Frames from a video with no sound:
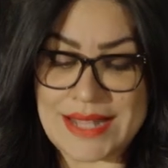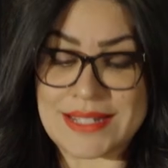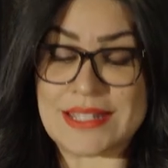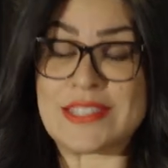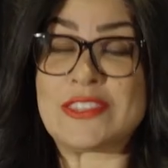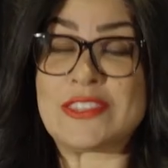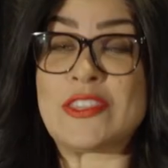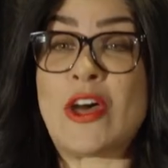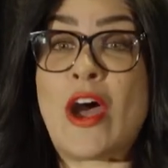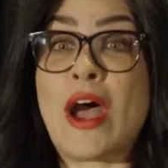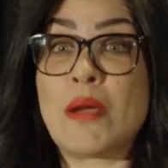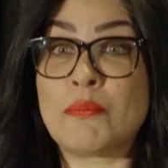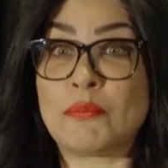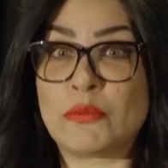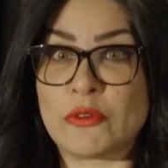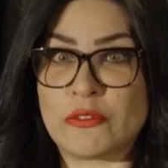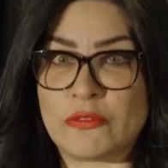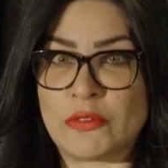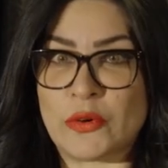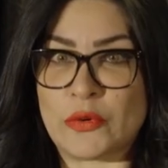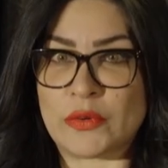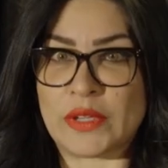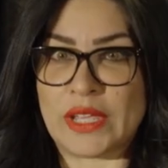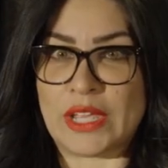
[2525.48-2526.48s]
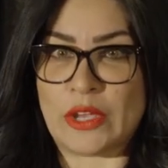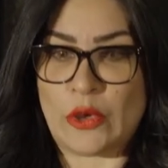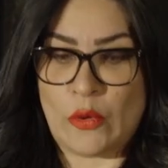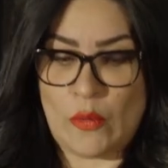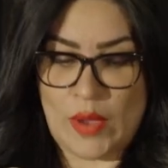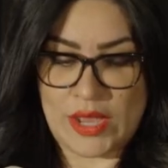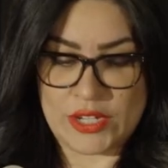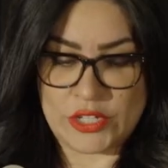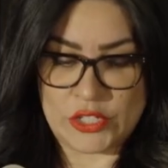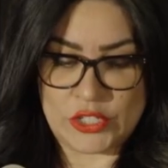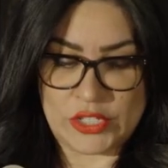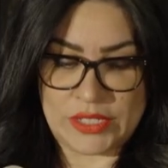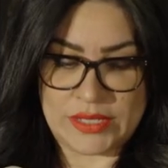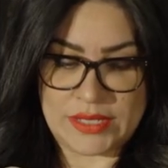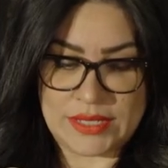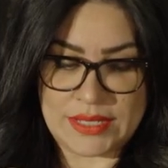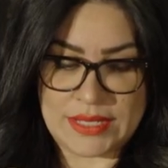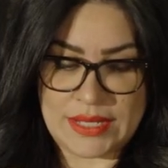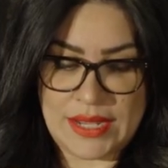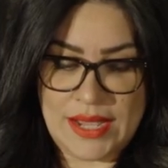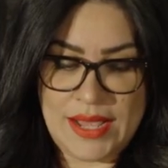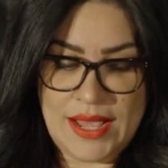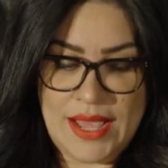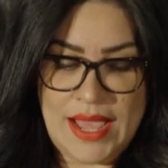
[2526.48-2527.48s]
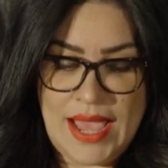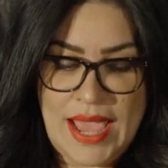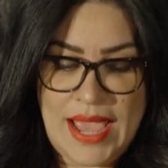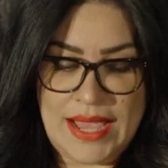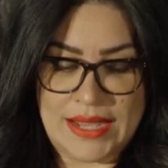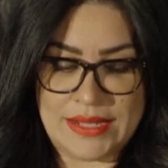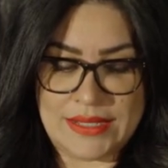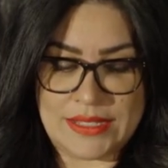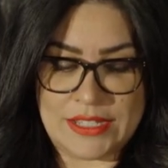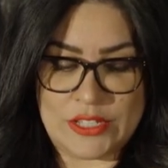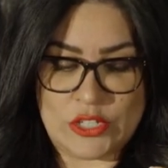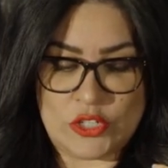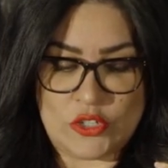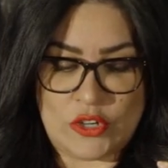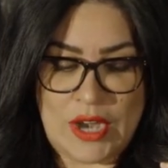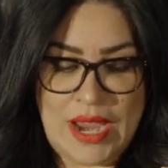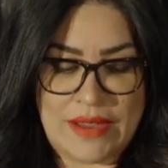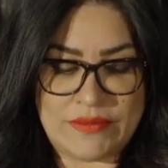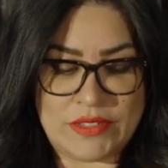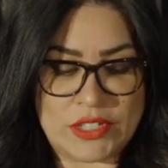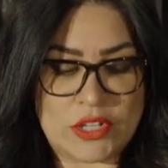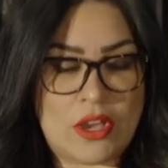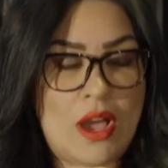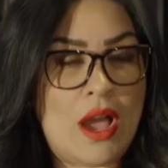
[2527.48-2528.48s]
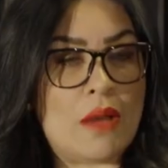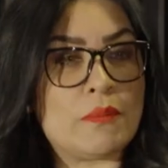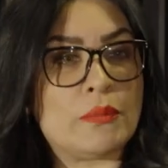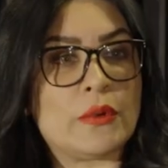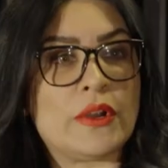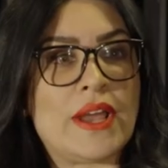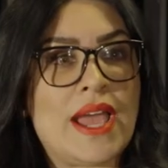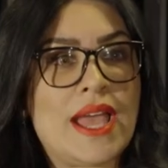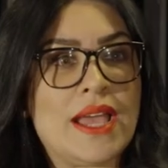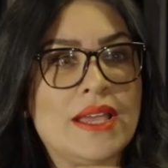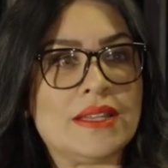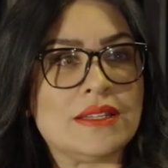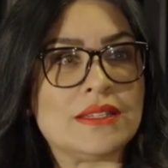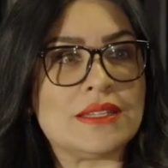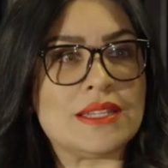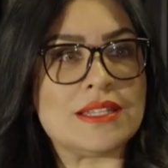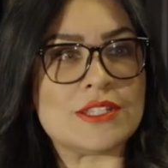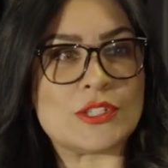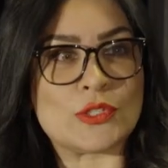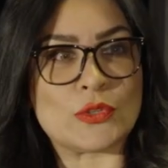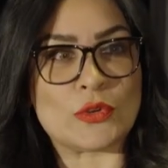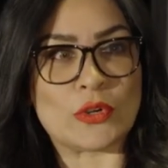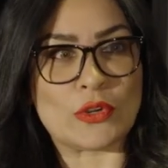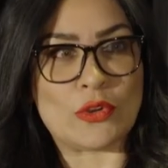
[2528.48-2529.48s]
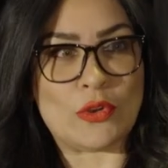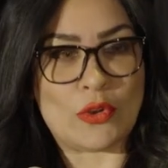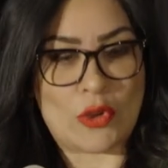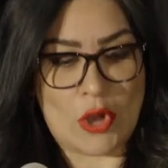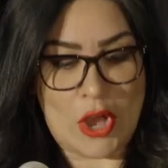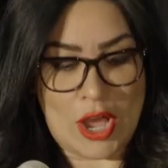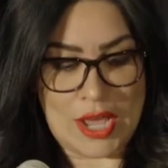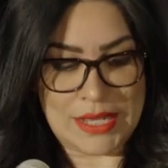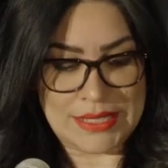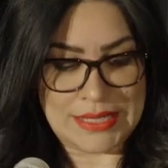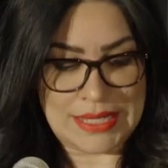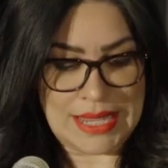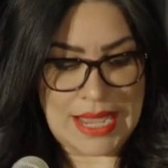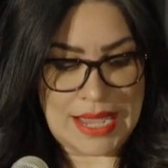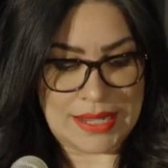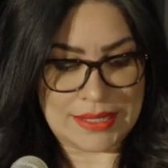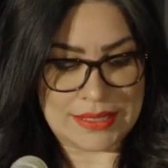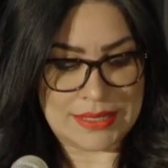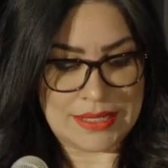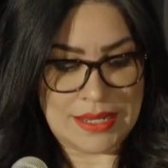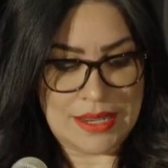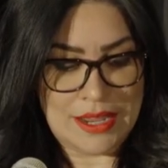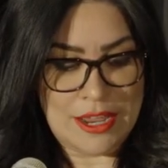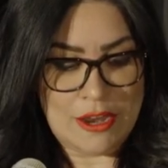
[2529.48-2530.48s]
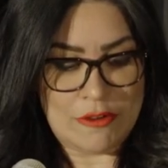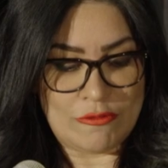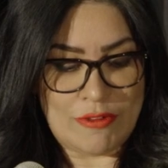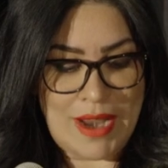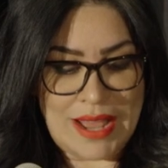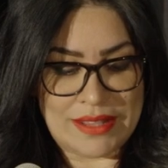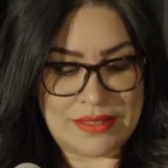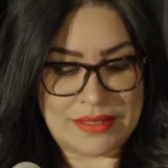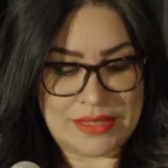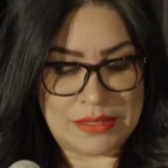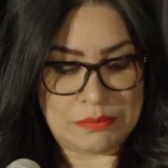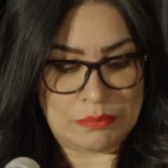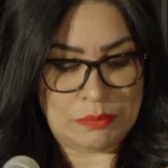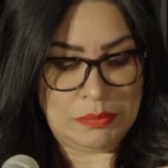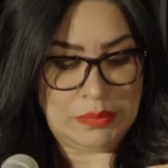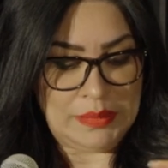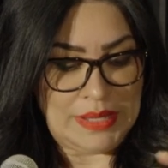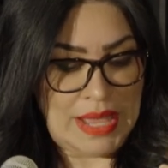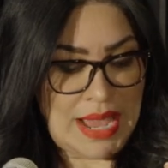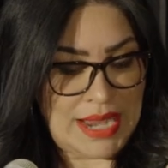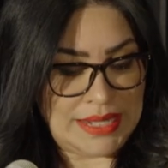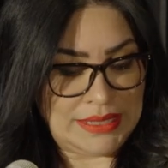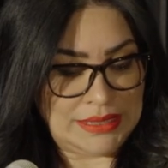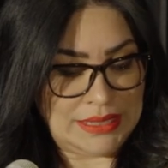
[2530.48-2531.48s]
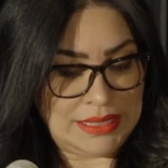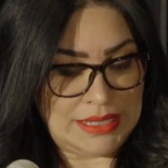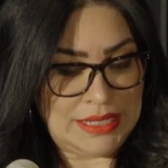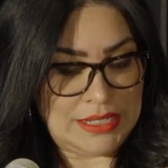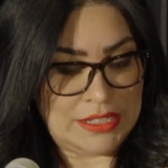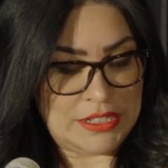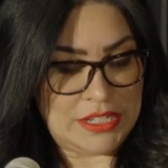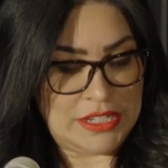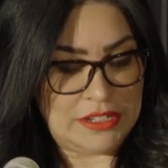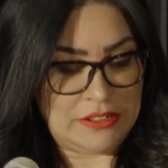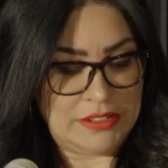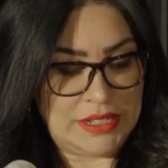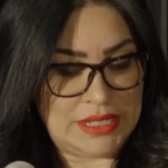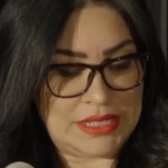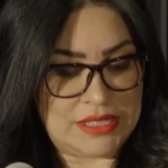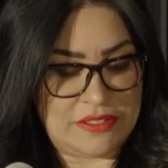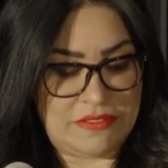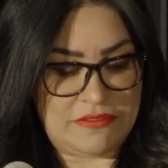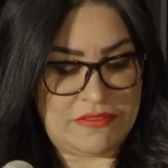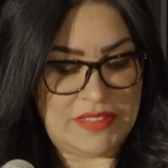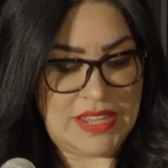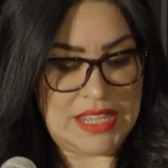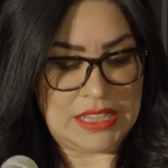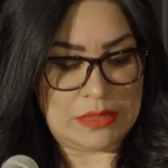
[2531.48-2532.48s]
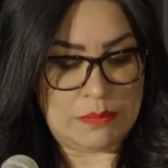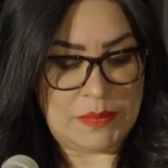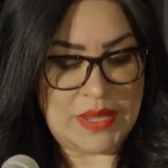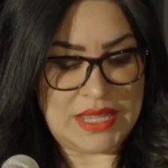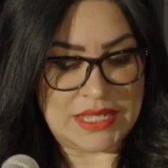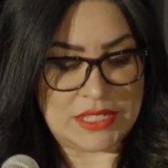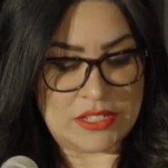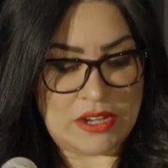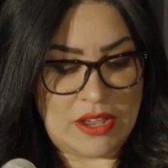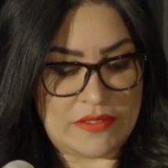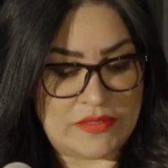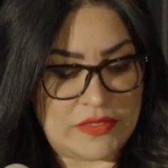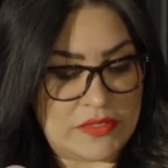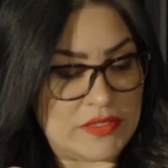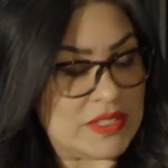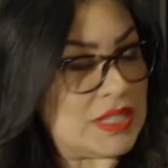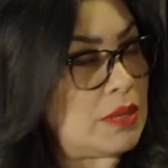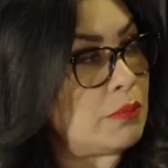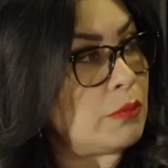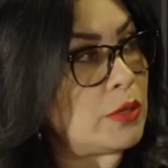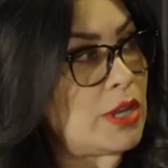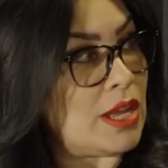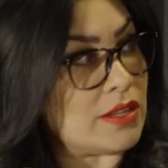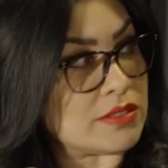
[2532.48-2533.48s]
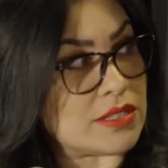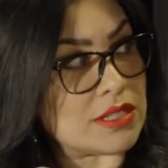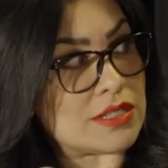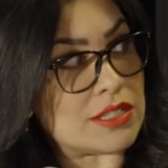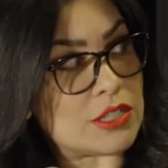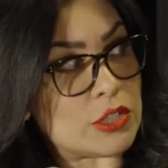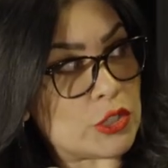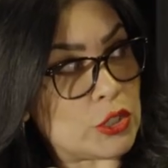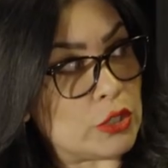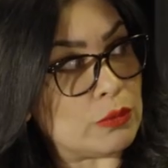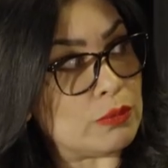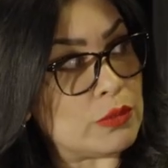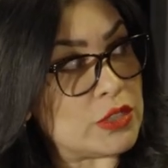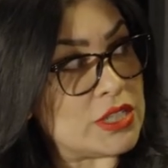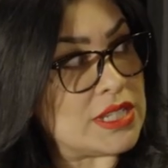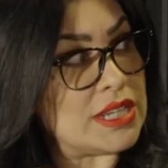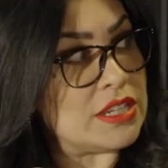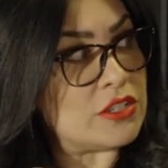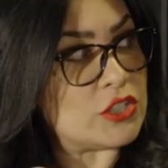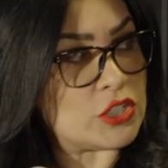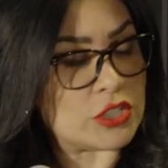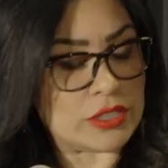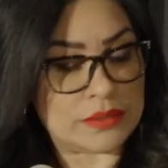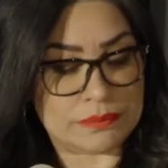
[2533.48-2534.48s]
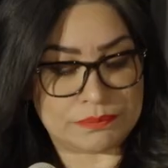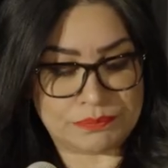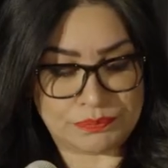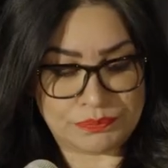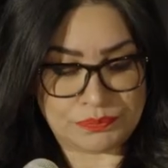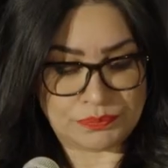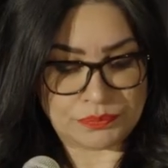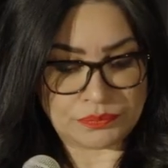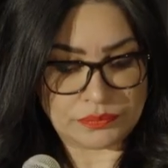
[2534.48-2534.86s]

ask thought-provoking questions, and to strive to comprehend historical context rather than blindly adhering to faith based off of someone else's interpretation.